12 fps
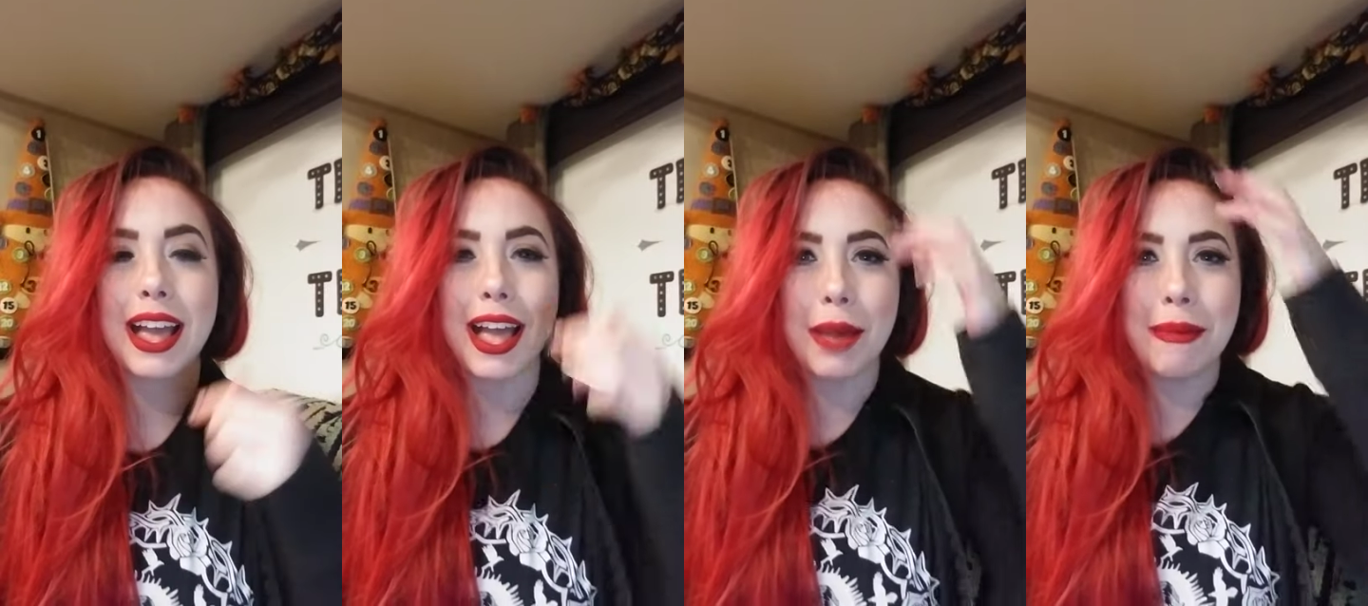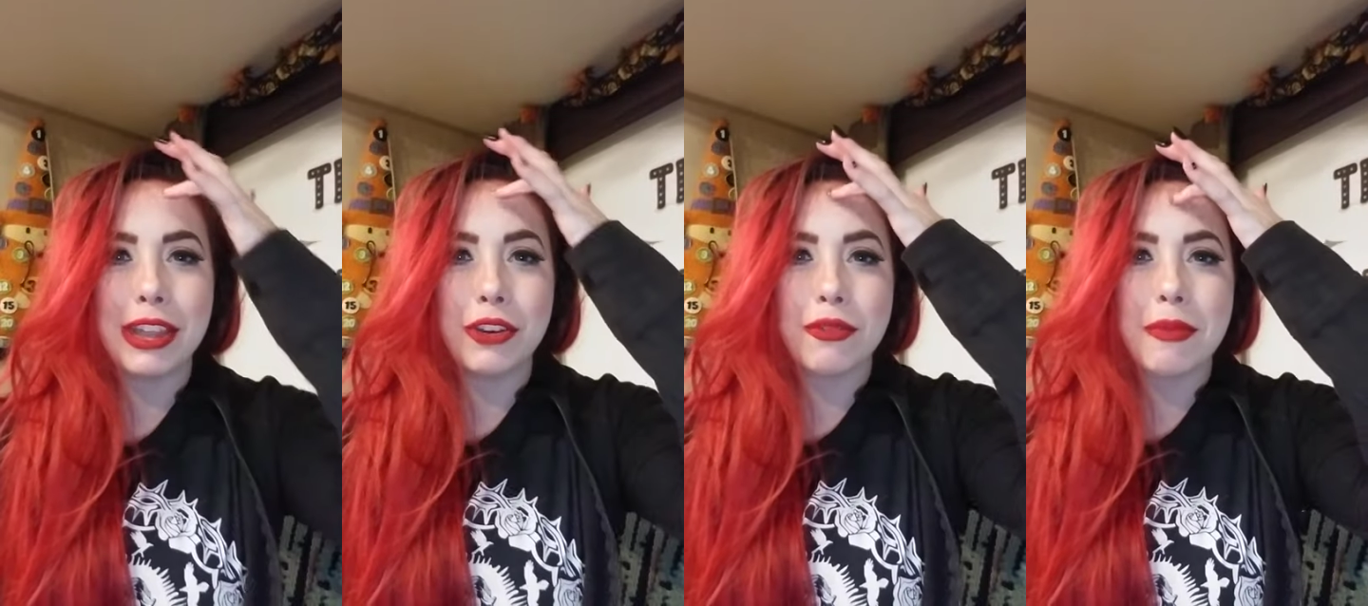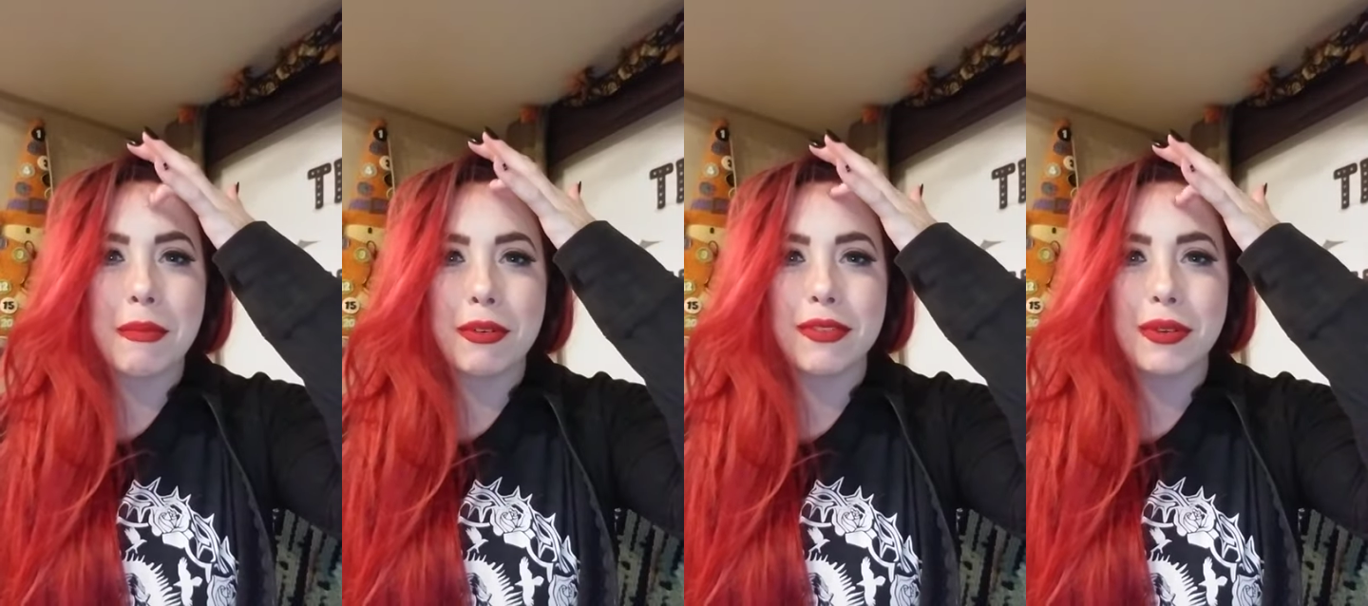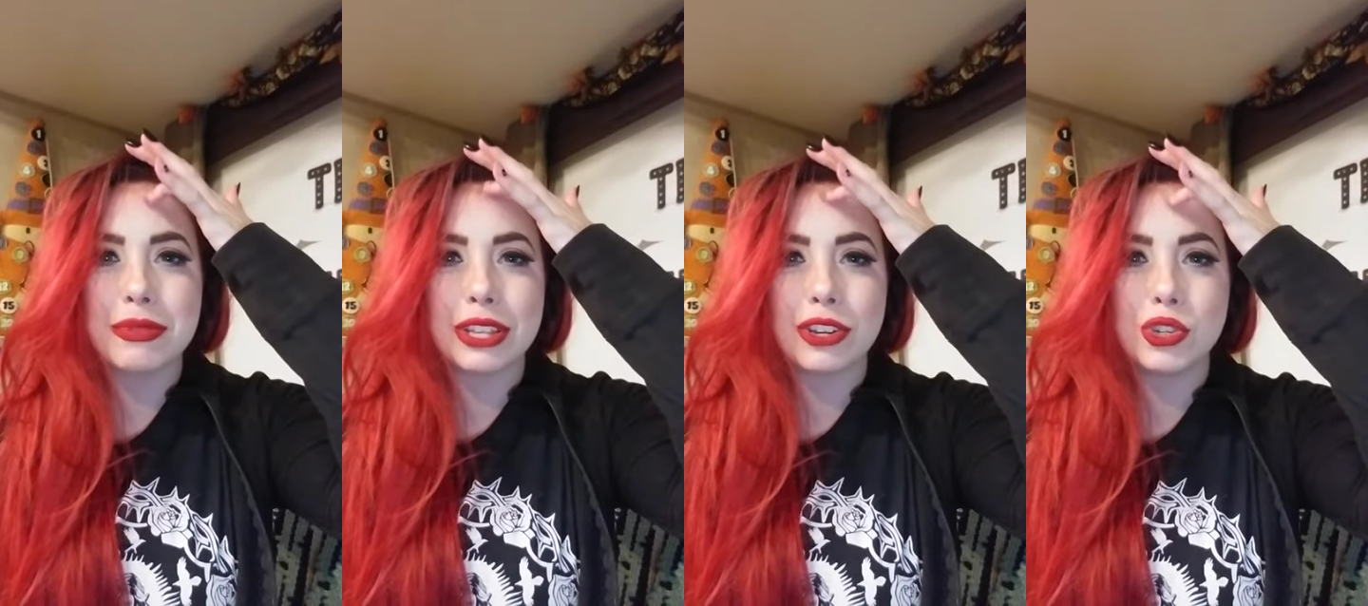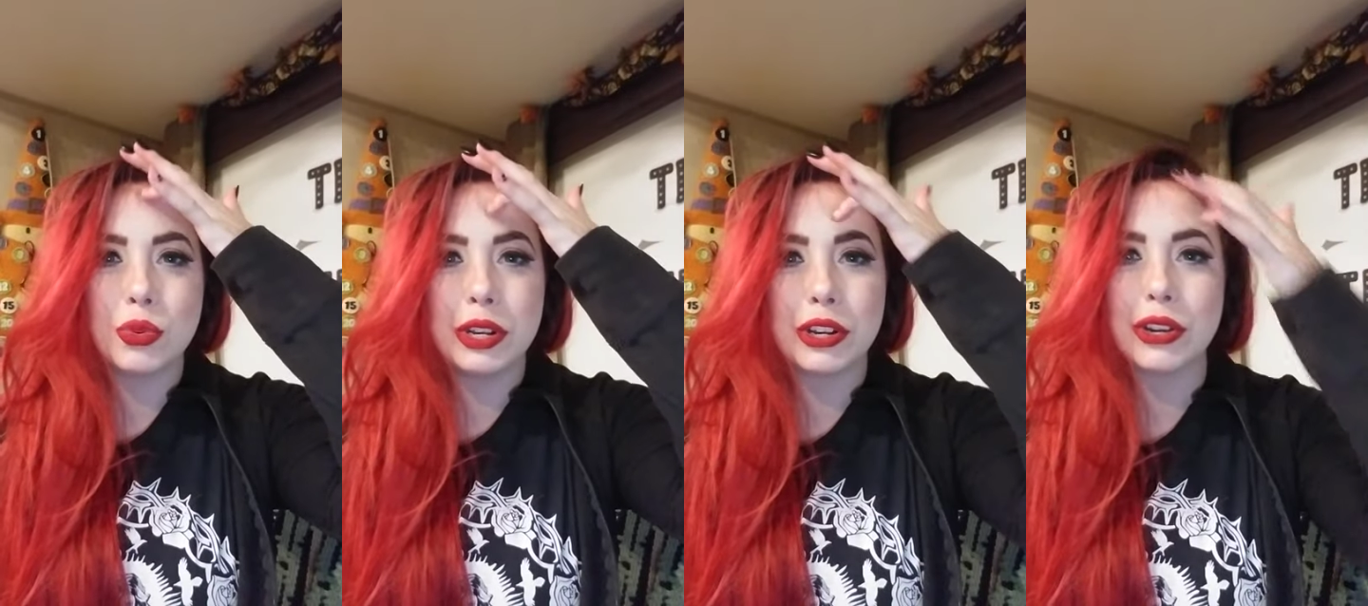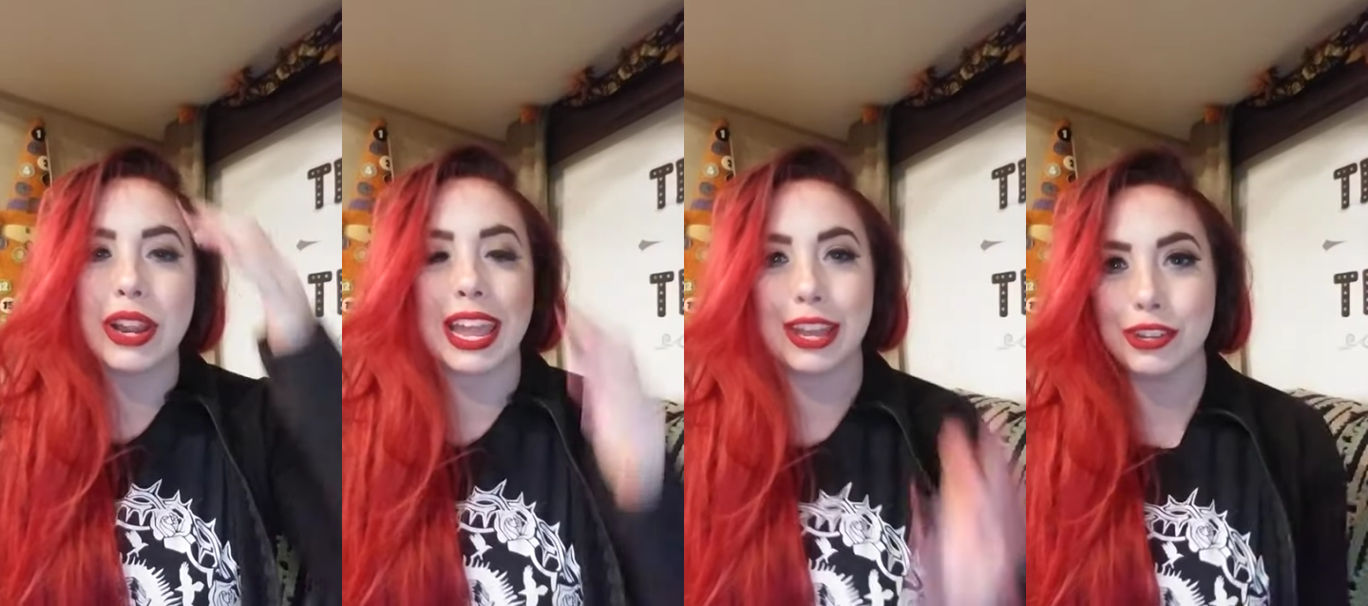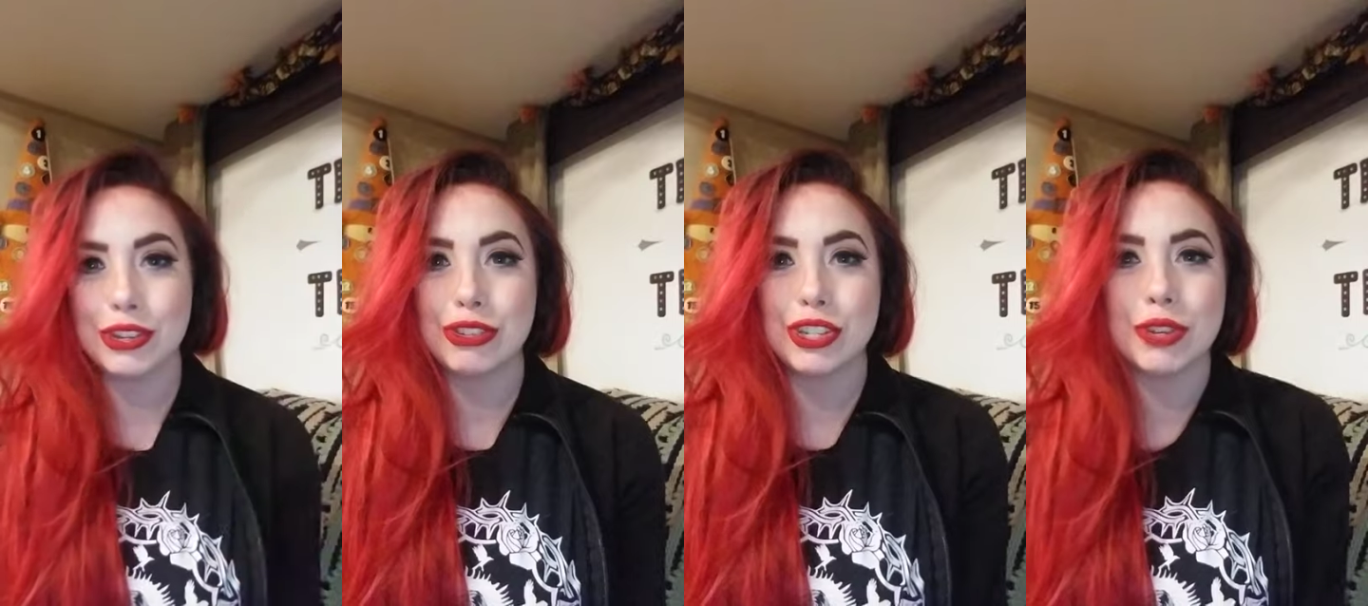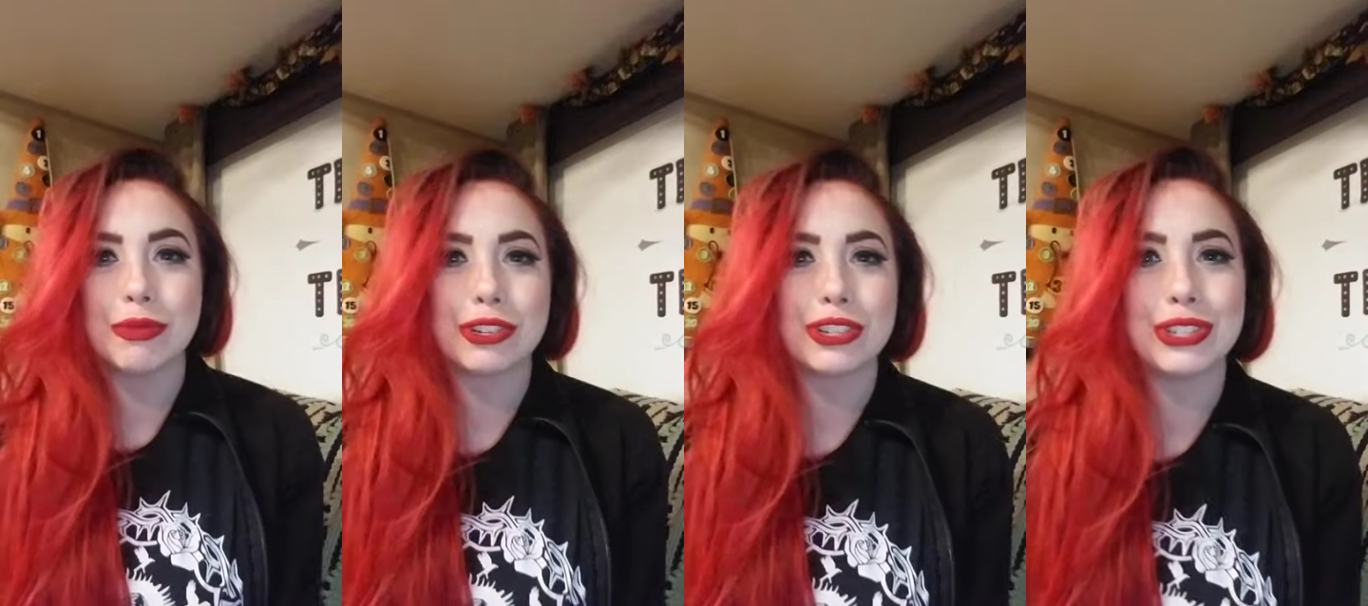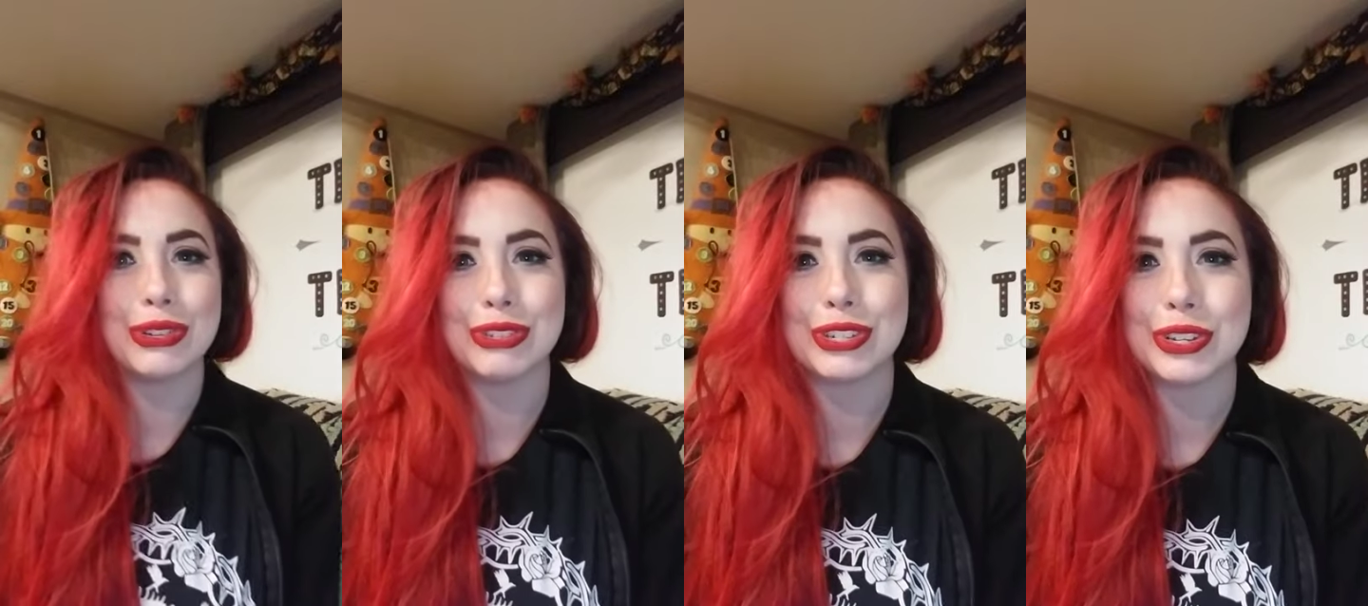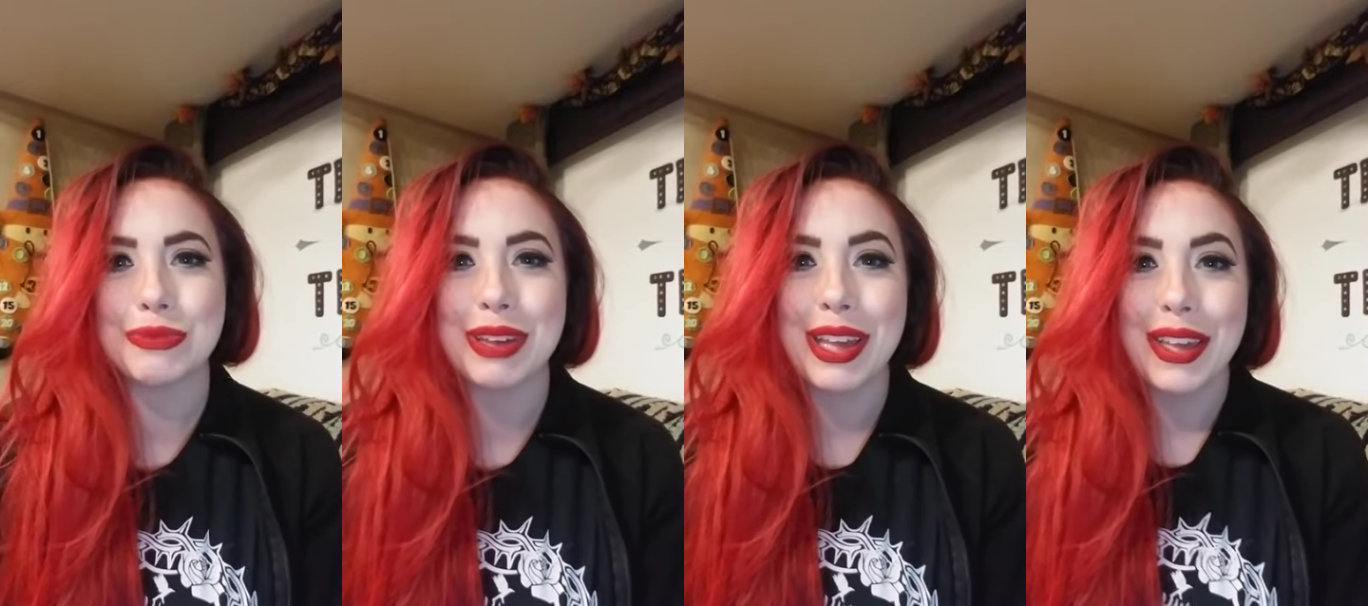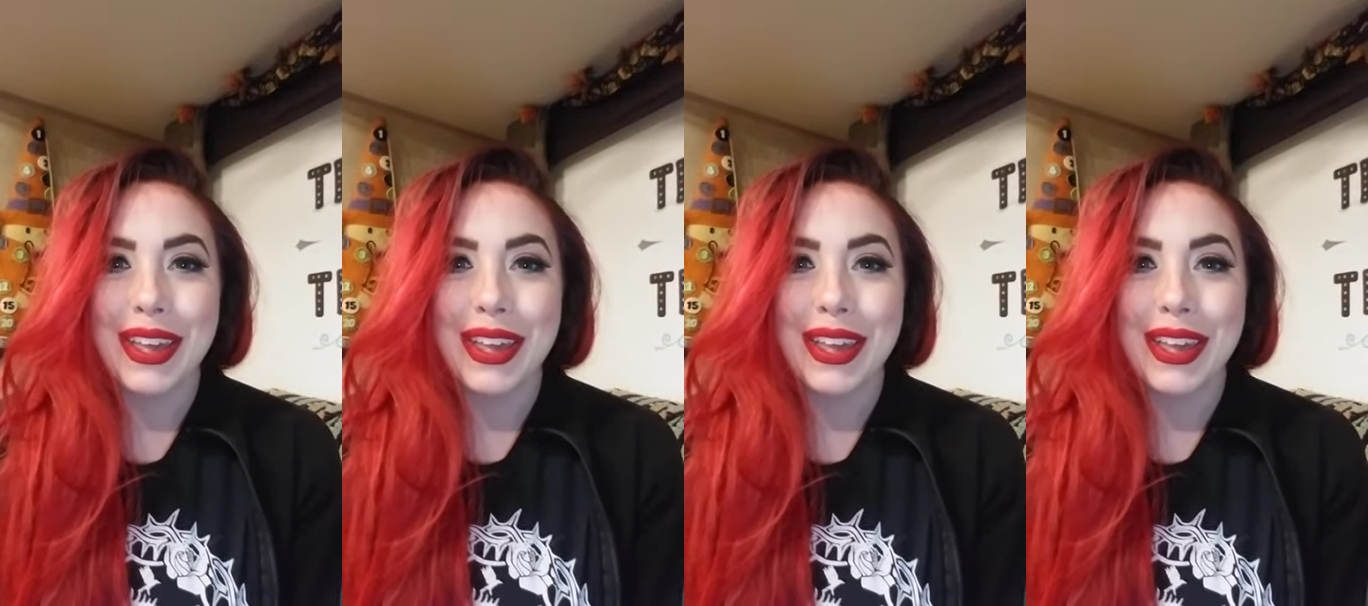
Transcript: Um, I don't remember if it was on Twitter and YouTube or just YouTube.